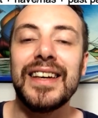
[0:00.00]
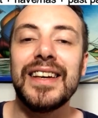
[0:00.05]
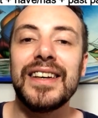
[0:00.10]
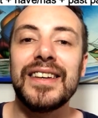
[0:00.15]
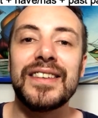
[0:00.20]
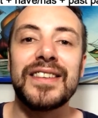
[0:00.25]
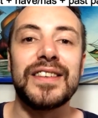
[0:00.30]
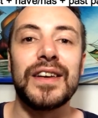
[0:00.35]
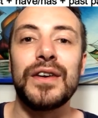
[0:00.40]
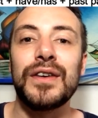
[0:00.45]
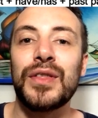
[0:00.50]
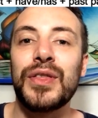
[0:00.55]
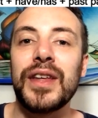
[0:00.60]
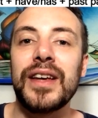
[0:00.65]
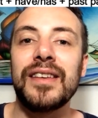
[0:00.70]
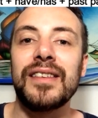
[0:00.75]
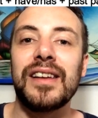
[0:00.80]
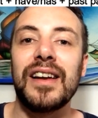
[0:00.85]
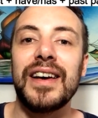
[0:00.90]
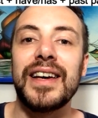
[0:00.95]
So
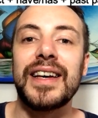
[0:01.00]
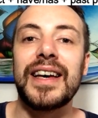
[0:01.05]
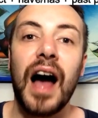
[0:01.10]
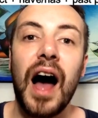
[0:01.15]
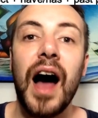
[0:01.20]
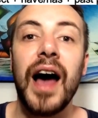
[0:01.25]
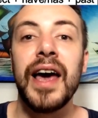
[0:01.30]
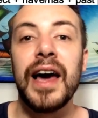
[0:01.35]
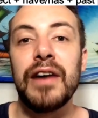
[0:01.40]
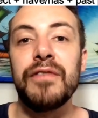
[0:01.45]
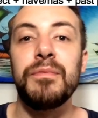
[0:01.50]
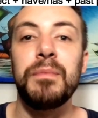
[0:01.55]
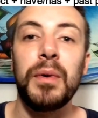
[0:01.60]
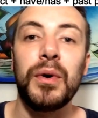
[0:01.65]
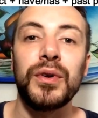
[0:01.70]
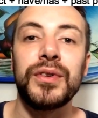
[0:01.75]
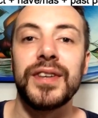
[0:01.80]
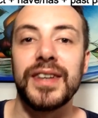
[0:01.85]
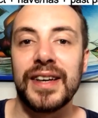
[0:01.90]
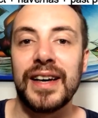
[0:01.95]
things like, I have
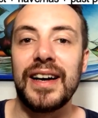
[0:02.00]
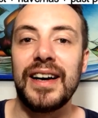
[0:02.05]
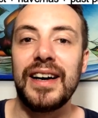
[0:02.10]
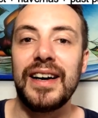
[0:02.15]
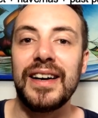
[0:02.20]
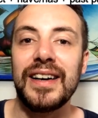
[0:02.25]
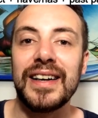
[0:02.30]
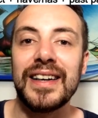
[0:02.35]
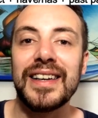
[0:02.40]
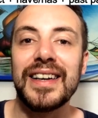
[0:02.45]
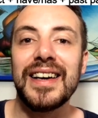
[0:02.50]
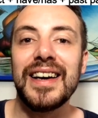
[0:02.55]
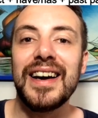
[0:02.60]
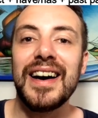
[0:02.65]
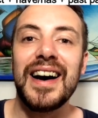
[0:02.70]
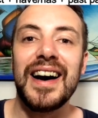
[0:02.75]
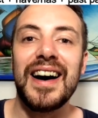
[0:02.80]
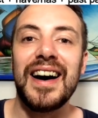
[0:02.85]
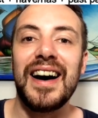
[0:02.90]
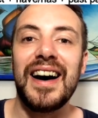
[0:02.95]
bought a car,
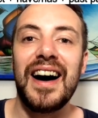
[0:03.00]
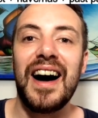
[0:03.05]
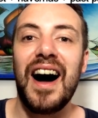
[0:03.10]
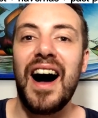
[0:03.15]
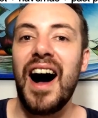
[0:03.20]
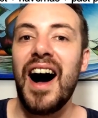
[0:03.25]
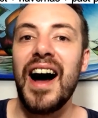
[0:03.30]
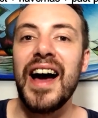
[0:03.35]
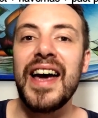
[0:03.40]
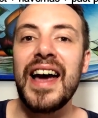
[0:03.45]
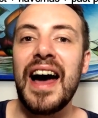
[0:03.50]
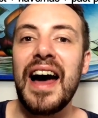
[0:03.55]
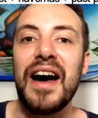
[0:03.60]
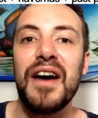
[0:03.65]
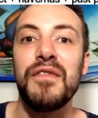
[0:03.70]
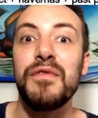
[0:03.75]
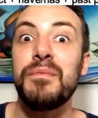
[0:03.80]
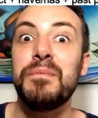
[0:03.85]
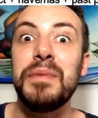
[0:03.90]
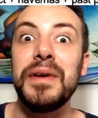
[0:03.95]
I
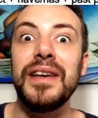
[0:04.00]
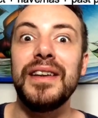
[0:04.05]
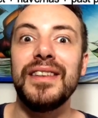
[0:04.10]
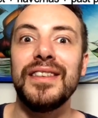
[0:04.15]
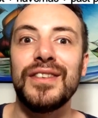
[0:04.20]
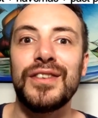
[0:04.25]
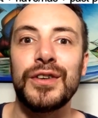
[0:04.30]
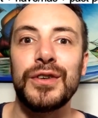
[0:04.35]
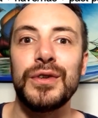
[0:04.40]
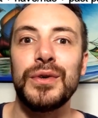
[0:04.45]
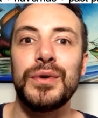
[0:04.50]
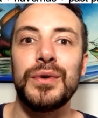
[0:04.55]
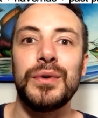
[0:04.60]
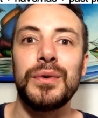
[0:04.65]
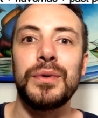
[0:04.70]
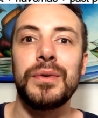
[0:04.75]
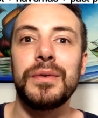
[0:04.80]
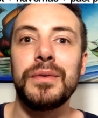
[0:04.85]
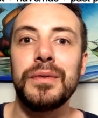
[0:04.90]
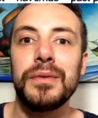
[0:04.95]
have been
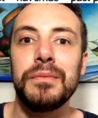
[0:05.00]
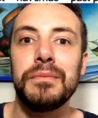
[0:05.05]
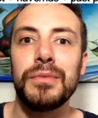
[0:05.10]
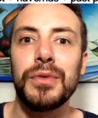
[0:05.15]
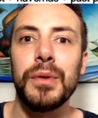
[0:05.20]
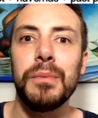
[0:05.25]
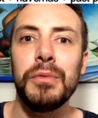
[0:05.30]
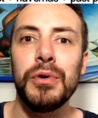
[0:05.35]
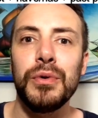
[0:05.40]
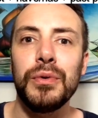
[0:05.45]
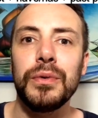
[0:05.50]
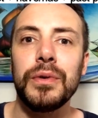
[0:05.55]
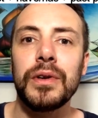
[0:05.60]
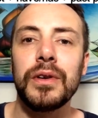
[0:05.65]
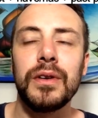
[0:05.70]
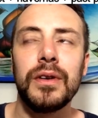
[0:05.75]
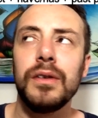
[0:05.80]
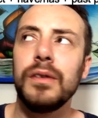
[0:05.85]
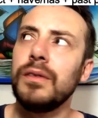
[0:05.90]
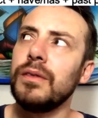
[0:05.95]
to the
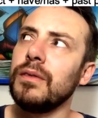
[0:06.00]
moon.